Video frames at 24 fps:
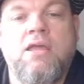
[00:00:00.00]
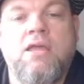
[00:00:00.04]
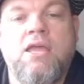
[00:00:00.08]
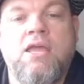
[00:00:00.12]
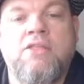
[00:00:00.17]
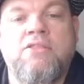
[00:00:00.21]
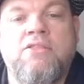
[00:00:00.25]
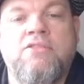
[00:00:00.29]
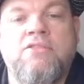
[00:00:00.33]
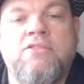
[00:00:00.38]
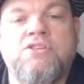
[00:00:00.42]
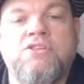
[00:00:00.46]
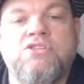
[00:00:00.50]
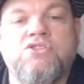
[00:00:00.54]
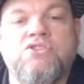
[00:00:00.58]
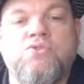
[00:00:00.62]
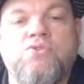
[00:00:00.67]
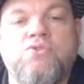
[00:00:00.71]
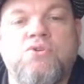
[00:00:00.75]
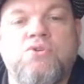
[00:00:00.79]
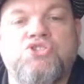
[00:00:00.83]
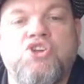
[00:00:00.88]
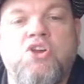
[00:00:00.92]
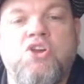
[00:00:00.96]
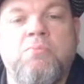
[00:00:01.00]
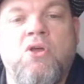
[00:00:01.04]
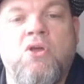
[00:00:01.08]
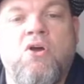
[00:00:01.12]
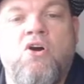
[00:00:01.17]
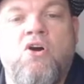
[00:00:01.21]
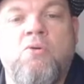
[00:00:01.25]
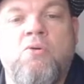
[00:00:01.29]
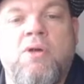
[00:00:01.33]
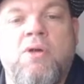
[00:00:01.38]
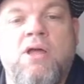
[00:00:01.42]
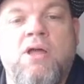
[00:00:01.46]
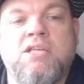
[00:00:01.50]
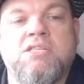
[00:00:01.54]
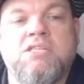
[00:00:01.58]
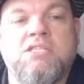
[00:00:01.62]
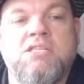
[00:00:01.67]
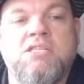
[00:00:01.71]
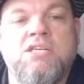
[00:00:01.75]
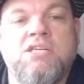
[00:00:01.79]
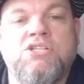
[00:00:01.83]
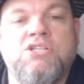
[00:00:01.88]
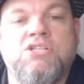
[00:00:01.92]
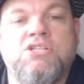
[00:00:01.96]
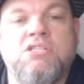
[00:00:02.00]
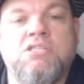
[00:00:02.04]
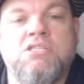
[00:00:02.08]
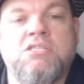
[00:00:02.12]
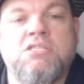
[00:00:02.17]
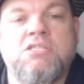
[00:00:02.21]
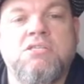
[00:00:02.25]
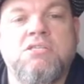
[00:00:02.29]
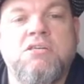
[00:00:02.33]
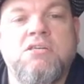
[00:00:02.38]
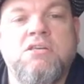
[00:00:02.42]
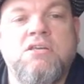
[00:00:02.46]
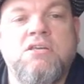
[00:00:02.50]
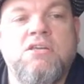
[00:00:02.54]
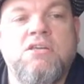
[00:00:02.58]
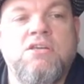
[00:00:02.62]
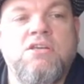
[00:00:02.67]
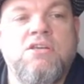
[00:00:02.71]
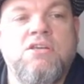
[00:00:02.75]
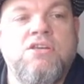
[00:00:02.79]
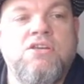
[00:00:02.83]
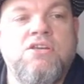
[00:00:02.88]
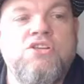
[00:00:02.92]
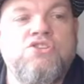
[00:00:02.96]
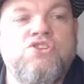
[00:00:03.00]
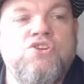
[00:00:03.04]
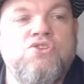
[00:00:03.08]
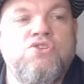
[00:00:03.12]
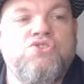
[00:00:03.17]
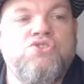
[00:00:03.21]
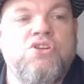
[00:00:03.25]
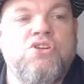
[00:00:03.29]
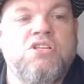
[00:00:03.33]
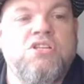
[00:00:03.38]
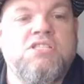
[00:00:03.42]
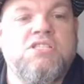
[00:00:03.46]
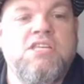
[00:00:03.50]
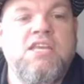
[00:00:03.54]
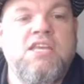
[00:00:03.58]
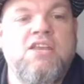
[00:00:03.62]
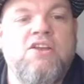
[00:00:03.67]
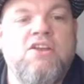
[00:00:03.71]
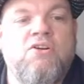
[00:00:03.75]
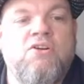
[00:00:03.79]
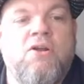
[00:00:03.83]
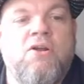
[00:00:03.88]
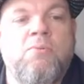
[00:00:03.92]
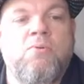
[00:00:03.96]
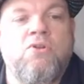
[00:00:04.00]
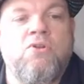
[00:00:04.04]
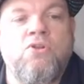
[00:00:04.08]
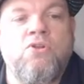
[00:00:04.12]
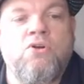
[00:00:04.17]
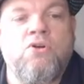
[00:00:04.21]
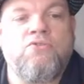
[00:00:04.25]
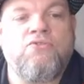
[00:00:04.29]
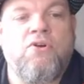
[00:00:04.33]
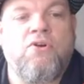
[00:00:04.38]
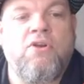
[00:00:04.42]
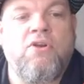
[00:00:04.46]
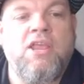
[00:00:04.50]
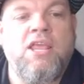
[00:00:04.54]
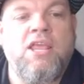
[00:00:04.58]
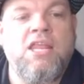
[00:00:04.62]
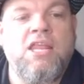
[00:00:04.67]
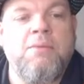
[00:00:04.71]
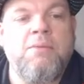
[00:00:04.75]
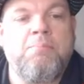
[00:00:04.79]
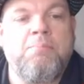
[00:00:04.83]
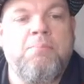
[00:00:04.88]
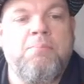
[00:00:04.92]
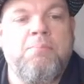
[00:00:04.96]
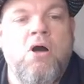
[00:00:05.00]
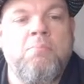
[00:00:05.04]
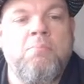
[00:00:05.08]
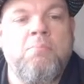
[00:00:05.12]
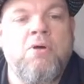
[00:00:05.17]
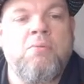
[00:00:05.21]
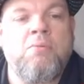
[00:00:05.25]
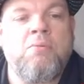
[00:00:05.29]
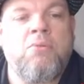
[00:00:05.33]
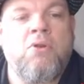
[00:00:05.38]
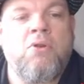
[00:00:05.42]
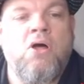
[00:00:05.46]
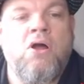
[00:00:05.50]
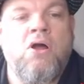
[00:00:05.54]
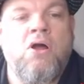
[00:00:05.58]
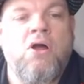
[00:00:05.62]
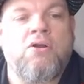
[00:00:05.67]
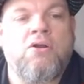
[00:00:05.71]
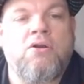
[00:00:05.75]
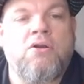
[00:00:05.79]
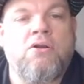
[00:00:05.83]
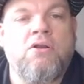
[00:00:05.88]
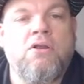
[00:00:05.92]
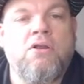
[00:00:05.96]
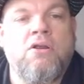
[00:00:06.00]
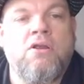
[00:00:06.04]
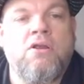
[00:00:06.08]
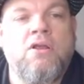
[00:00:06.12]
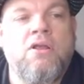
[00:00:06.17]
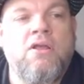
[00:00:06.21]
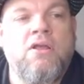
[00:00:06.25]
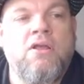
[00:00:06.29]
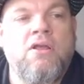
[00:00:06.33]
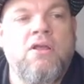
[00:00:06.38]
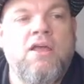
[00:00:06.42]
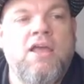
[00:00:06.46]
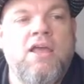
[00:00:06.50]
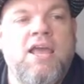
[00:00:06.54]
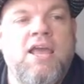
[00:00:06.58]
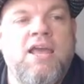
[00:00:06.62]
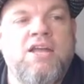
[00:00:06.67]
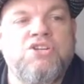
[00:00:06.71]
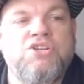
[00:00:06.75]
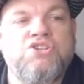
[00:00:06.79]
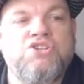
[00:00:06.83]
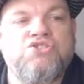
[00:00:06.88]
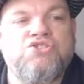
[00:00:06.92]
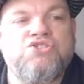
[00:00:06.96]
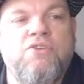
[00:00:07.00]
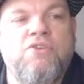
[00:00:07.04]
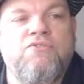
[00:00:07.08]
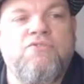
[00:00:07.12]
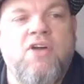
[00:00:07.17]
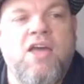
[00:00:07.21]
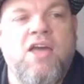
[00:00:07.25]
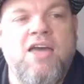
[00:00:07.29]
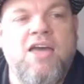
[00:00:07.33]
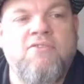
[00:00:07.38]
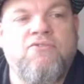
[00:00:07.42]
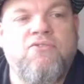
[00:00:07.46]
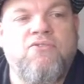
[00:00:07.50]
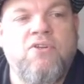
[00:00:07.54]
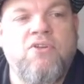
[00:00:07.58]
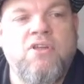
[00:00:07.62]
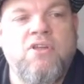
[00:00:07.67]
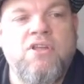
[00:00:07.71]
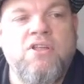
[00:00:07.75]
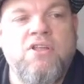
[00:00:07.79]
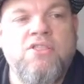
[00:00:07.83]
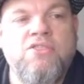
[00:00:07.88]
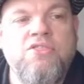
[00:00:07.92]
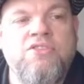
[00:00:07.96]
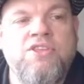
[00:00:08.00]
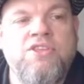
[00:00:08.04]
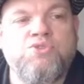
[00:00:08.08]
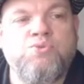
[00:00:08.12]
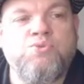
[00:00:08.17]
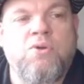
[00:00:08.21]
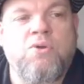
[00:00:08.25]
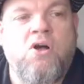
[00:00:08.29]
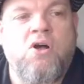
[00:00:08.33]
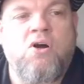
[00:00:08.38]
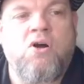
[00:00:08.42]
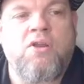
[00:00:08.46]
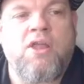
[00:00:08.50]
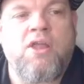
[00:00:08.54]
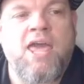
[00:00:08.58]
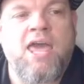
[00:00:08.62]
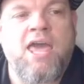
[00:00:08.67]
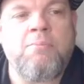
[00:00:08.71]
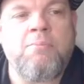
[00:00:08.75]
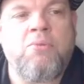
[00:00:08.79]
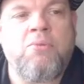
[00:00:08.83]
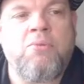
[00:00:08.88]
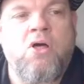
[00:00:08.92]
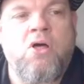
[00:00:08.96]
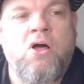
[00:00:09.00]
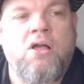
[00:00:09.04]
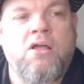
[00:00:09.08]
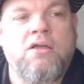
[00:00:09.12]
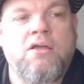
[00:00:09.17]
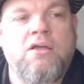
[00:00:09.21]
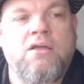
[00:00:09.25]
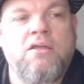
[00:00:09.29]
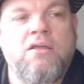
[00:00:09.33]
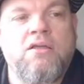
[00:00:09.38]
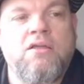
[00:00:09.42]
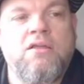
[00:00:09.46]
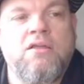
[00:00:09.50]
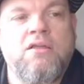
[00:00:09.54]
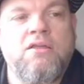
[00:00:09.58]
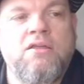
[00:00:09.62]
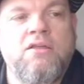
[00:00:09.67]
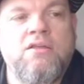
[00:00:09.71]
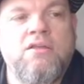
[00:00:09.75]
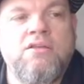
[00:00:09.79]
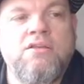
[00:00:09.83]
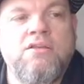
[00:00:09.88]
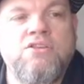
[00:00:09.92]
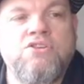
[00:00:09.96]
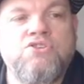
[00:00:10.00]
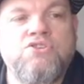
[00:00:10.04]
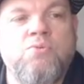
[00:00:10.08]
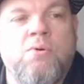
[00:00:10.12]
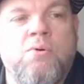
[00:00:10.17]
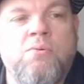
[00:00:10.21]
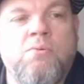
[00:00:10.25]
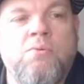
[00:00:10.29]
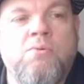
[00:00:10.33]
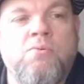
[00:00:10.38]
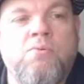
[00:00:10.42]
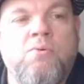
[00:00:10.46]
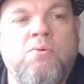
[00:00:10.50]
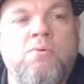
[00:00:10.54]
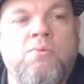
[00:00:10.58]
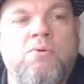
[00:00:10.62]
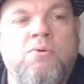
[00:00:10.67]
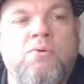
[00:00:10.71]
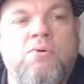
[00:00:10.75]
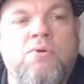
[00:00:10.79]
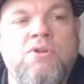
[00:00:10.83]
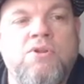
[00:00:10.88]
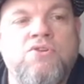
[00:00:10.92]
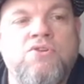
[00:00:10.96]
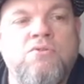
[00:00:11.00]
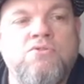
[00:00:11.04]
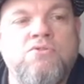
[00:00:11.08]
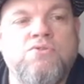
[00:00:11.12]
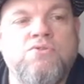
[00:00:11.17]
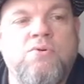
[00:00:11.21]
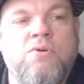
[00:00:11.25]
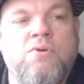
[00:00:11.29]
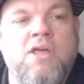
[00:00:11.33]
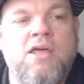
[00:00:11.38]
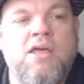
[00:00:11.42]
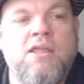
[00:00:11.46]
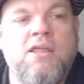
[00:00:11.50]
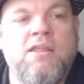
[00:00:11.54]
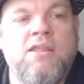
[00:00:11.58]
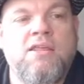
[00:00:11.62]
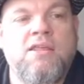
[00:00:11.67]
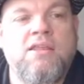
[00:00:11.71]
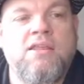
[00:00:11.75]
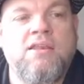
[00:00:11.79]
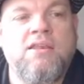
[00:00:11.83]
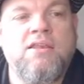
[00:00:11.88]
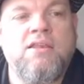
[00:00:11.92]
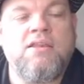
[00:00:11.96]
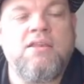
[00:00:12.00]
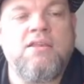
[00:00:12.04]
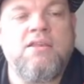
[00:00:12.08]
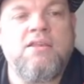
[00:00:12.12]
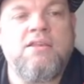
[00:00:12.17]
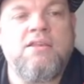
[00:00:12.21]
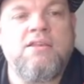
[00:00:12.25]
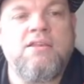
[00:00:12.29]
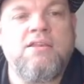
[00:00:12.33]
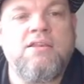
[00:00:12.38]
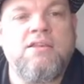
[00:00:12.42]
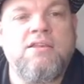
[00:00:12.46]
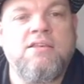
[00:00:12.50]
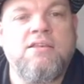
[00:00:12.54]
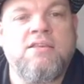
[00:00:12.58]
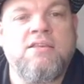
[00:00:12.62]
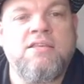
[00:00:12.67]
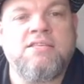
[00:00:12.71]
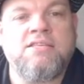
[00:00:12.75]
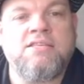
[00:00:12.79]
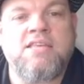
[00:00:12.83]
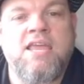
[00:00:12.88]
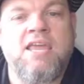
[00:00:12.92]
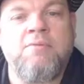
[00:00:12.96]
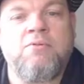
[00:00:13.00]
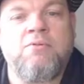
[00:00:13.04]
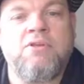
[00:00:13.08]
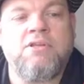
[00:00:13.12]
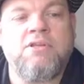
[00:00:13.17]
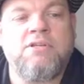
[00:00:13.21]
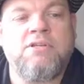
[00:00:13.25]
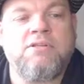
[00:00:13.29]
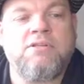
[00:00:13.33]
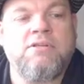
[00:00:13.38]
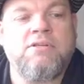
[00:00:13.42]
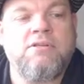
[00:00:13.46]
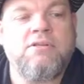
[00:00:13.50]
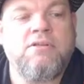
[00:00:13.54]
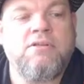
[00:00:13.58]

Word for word: And then this is going to show me all my extensions. So as you can see here, I want to look for any pop-up blocker. And sure enough, I have this one on, Ad Block. So what, what we're going to do is go ahead and disable it.